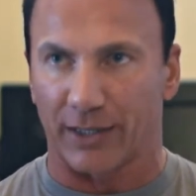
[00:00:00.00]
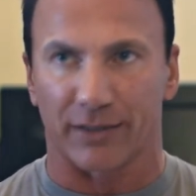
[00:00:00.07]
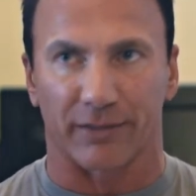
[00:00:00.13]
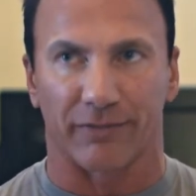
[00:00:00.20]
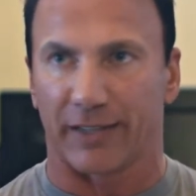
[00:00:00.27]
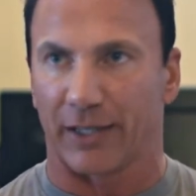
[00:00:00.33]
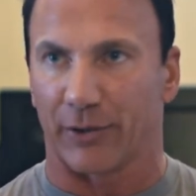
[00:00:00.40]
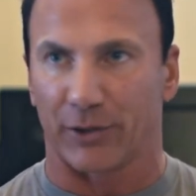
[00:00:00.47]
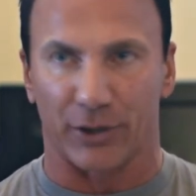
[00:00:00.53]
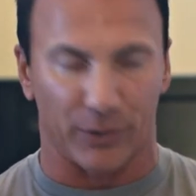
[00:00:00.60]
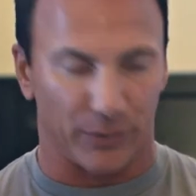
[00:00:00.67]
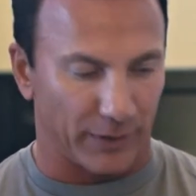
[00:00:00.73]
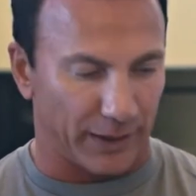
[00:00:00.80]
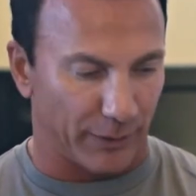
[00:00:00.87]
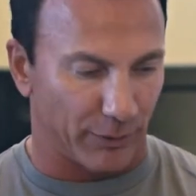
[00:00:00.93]
to fail
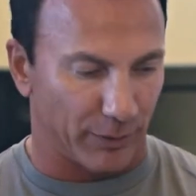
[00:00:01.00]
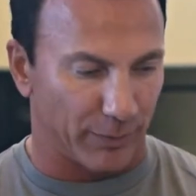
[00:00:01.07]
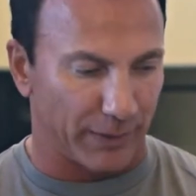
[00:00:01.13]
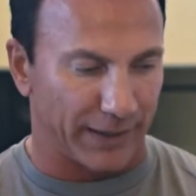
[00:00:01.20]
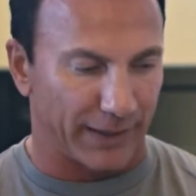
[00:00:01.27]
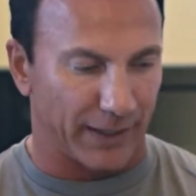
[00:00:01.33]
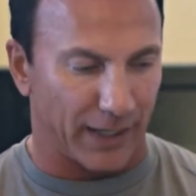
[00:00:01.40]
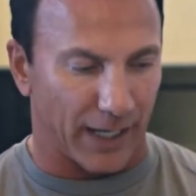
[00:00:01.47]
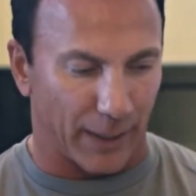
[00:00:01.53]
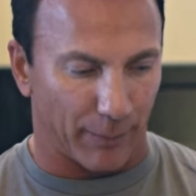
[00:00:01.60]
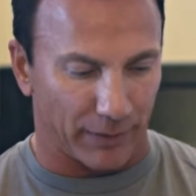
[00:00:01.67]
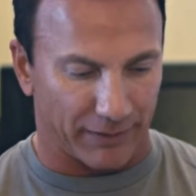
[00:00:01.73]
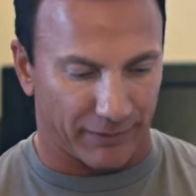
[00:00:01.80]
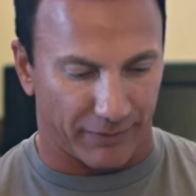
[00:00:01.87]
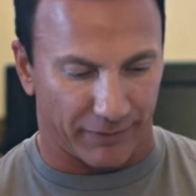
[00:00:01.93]
you. It would be an
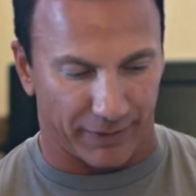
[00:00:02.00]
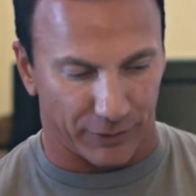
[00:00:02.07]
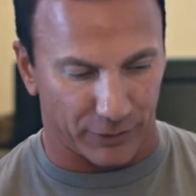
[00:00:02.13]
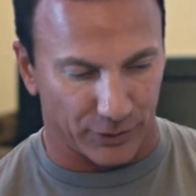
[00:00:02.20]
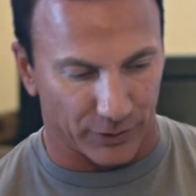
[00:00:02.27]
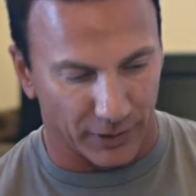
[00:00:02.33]
anomaly if it failed you.